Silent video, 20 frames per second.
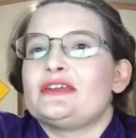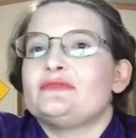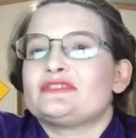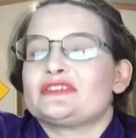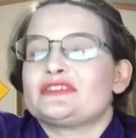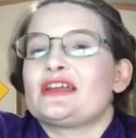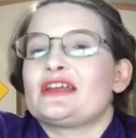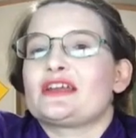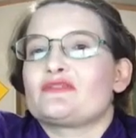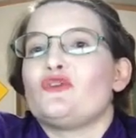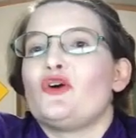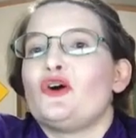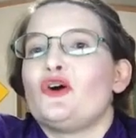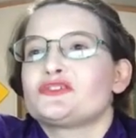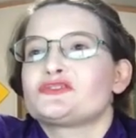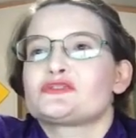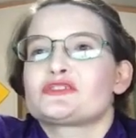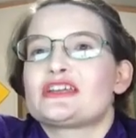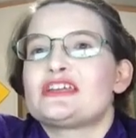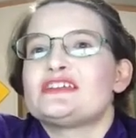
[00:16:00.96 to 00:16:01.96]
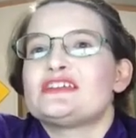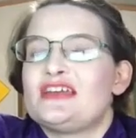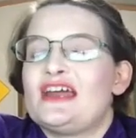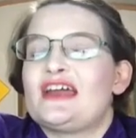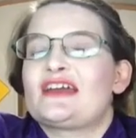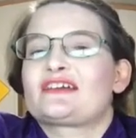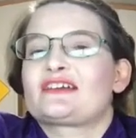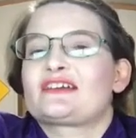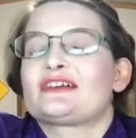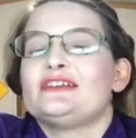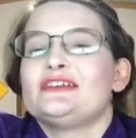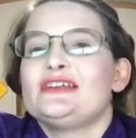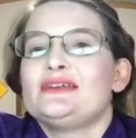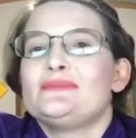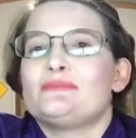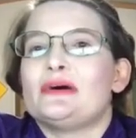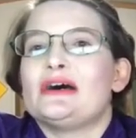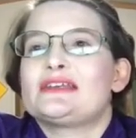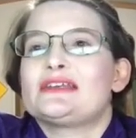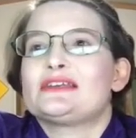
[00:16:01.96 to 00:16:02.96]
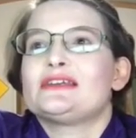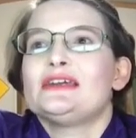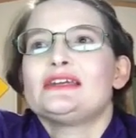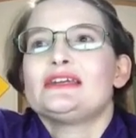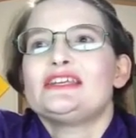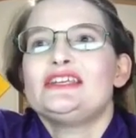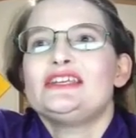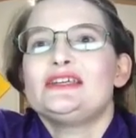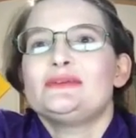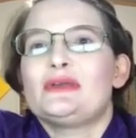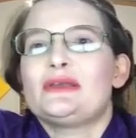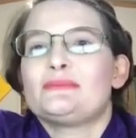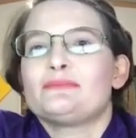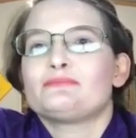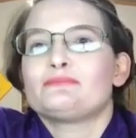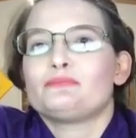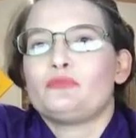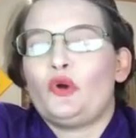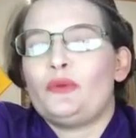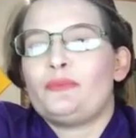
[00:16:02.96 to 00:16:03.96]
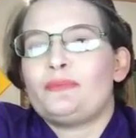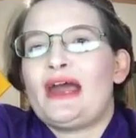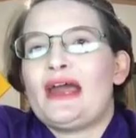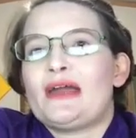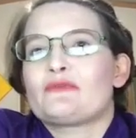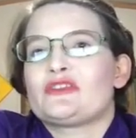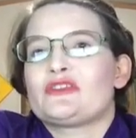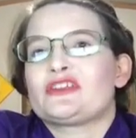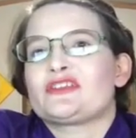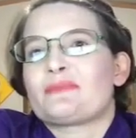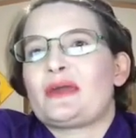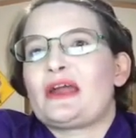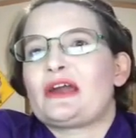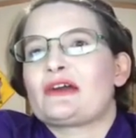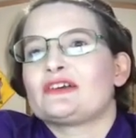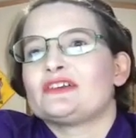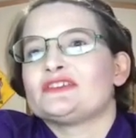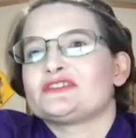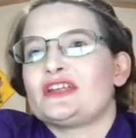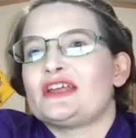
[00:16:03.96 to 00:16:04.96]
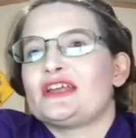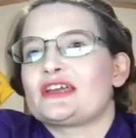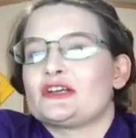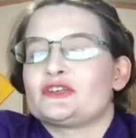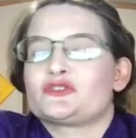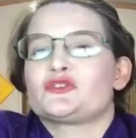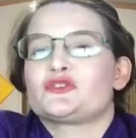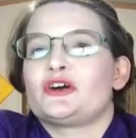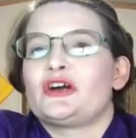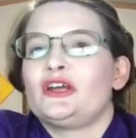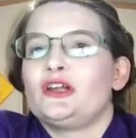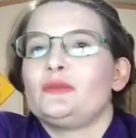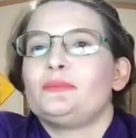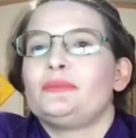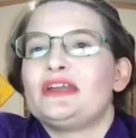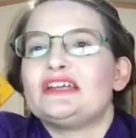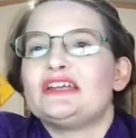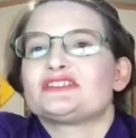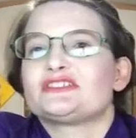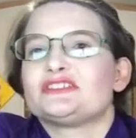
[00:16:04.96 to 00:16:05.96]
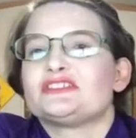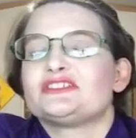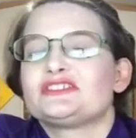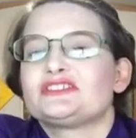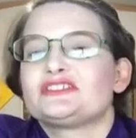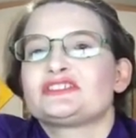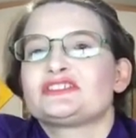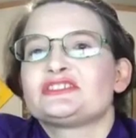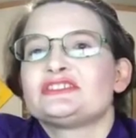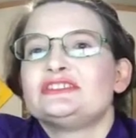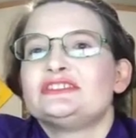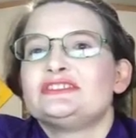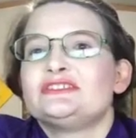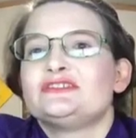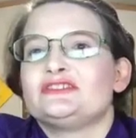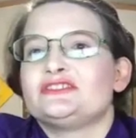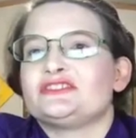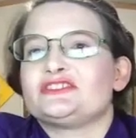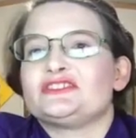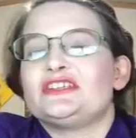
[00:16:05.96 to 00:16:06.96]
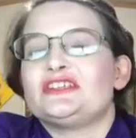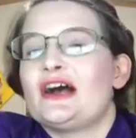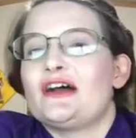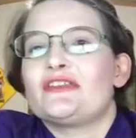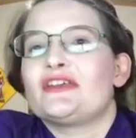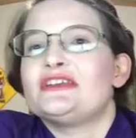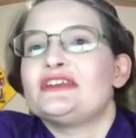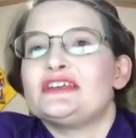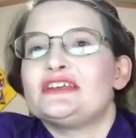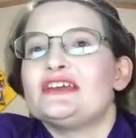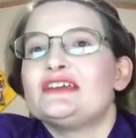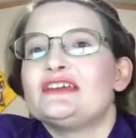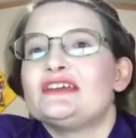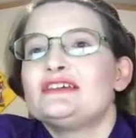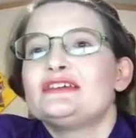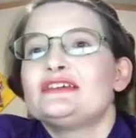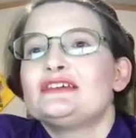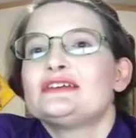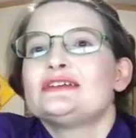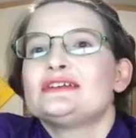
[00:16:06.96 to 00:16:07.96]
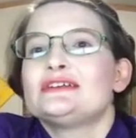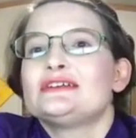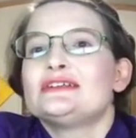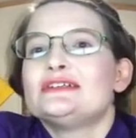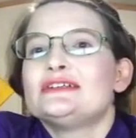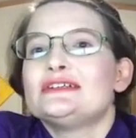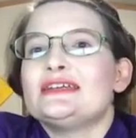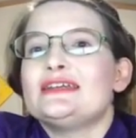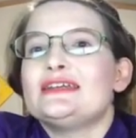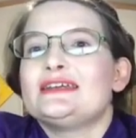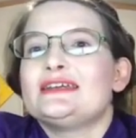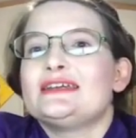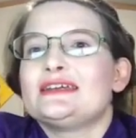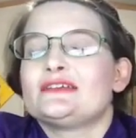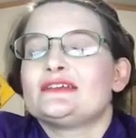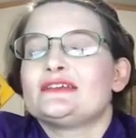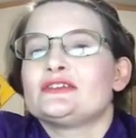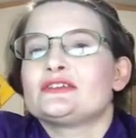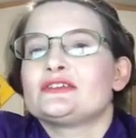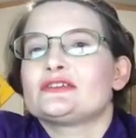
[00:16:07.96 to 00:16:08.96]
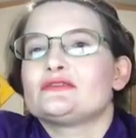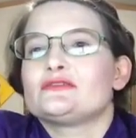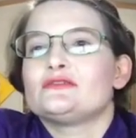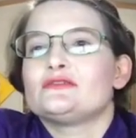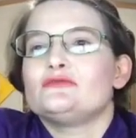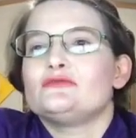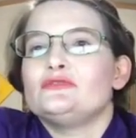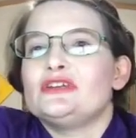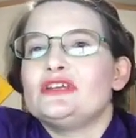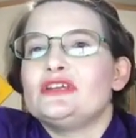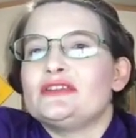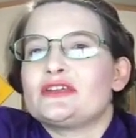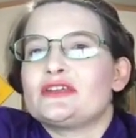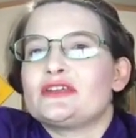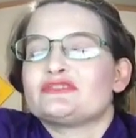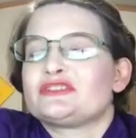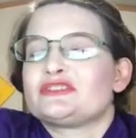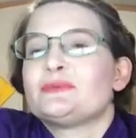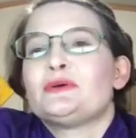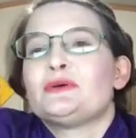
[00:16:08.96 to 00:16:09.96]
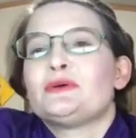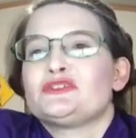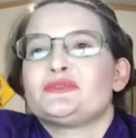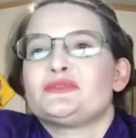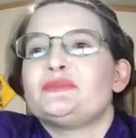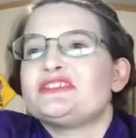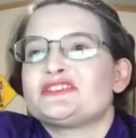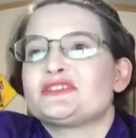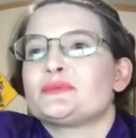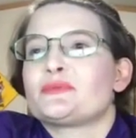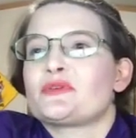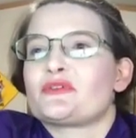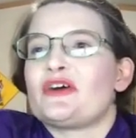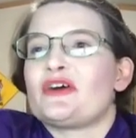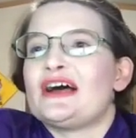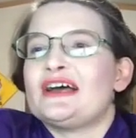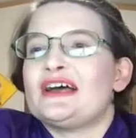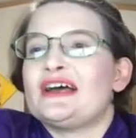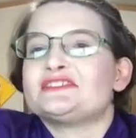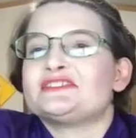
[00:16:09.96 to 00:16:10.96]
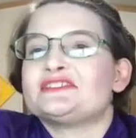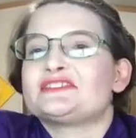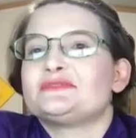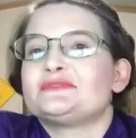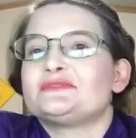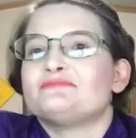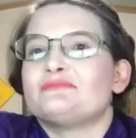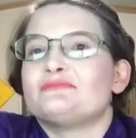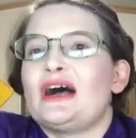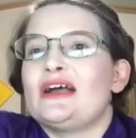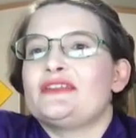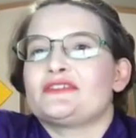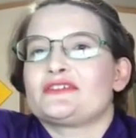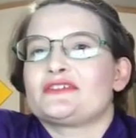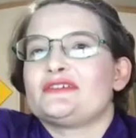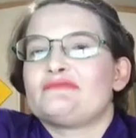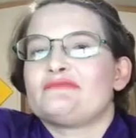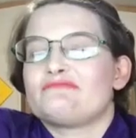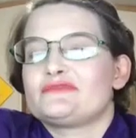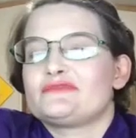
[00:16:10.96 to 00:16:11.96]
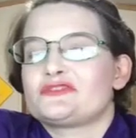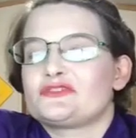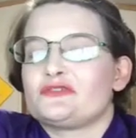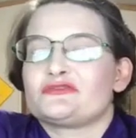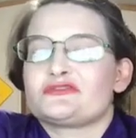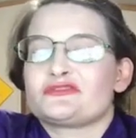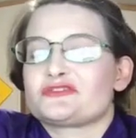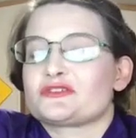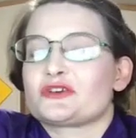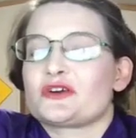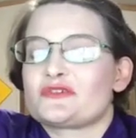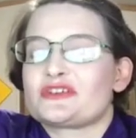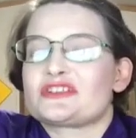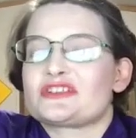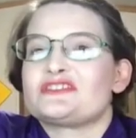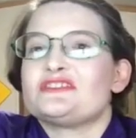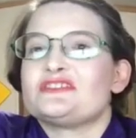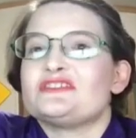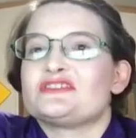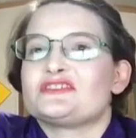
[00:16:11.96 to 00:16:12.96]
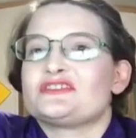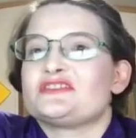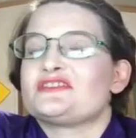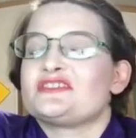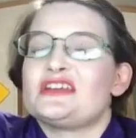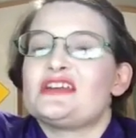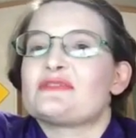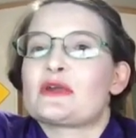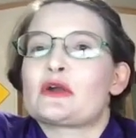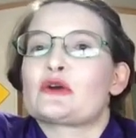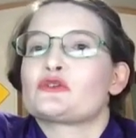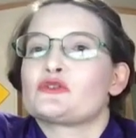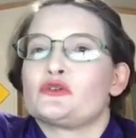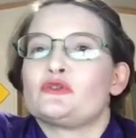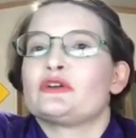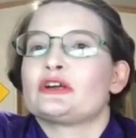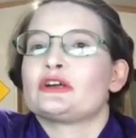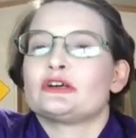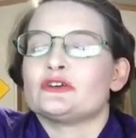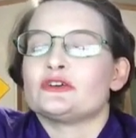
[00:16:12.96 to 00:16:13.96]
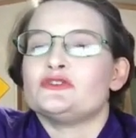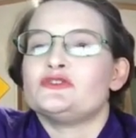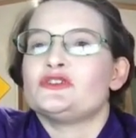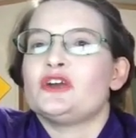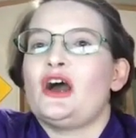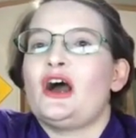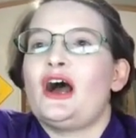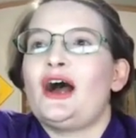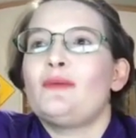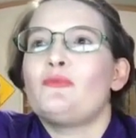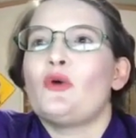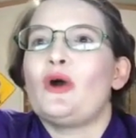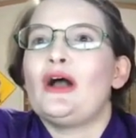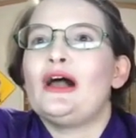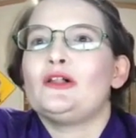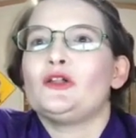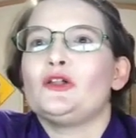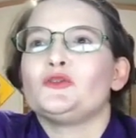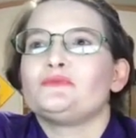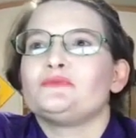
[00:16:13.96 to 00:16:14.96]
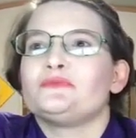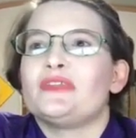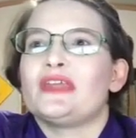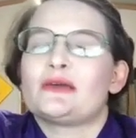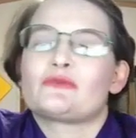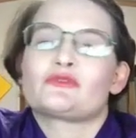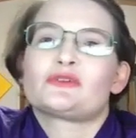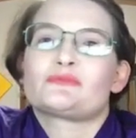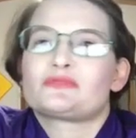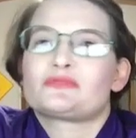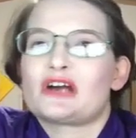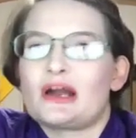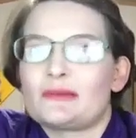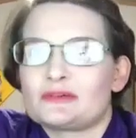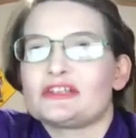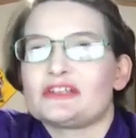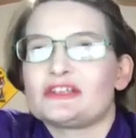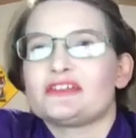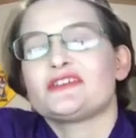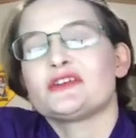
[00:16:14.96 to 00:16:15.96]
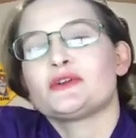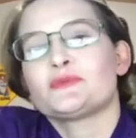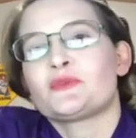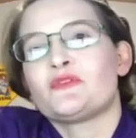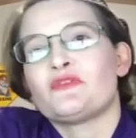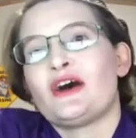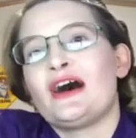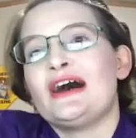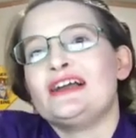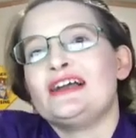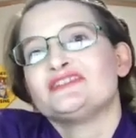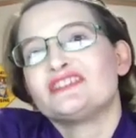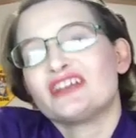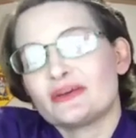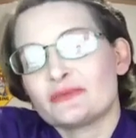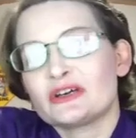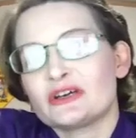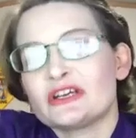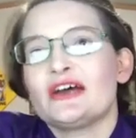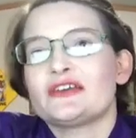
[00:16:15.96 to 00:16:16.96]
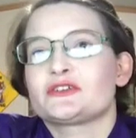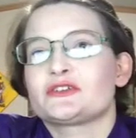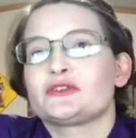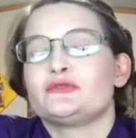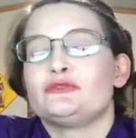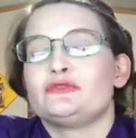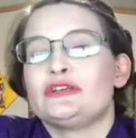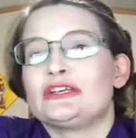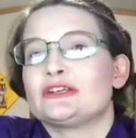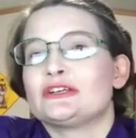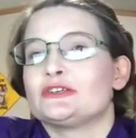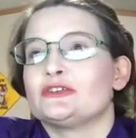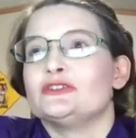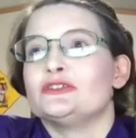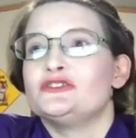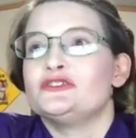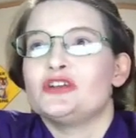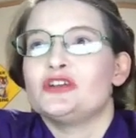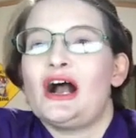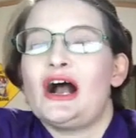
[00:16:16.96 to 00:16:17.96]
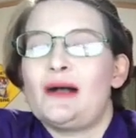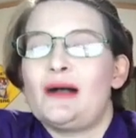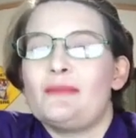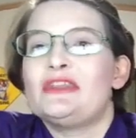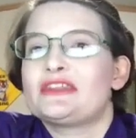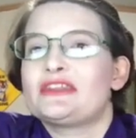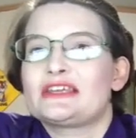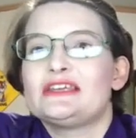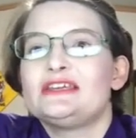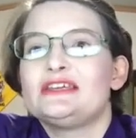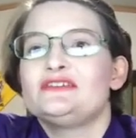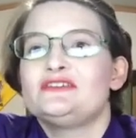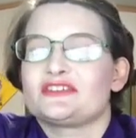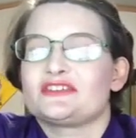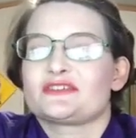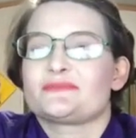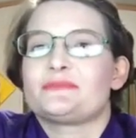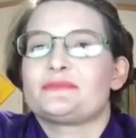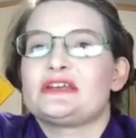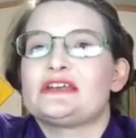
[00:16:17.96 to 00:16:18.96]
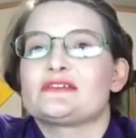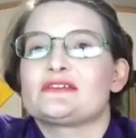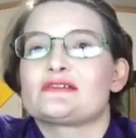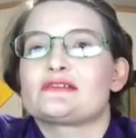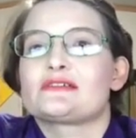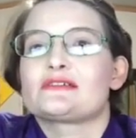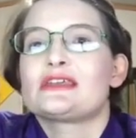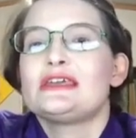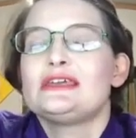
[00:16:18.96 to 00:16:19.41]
was like a foster kid technically, but he had been put back with his parents like on a trial basis to see how they did. And they were supposed to be supervised by the social services to see if they were doing a good job. Well, they weren't properly supervised. They were not doing a good job, and the kid disappeared.